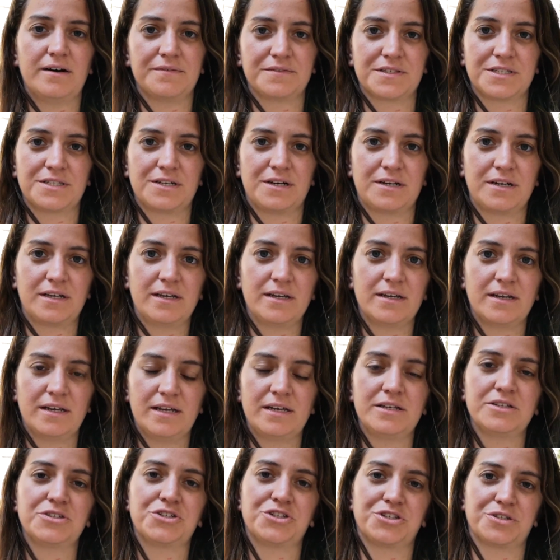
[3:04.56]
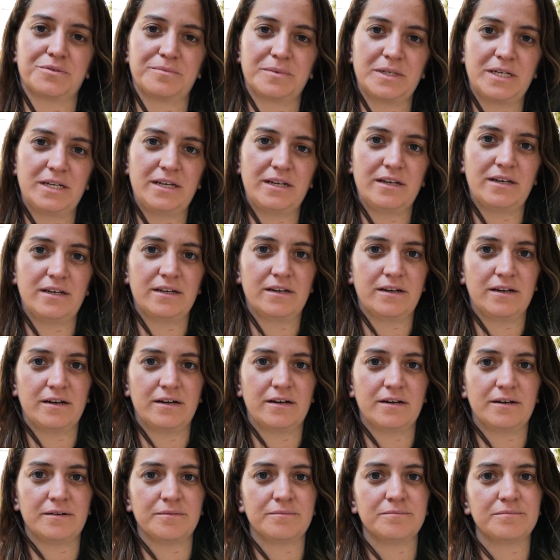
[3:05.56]
of studying in Germany in
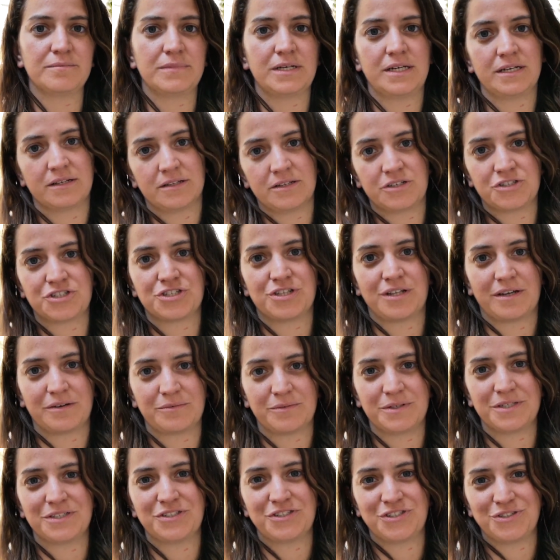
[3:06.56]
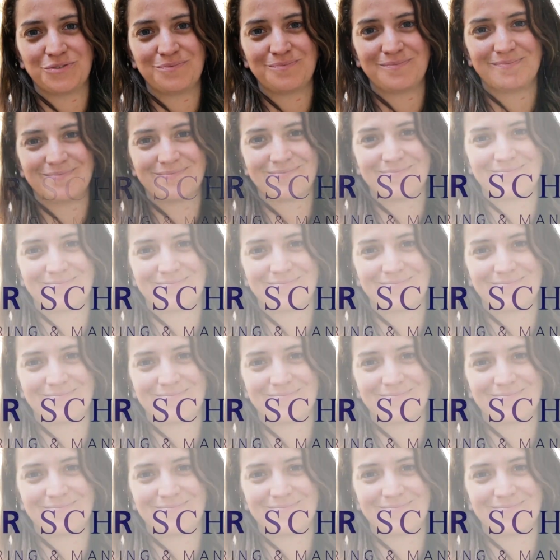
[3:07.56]
English language.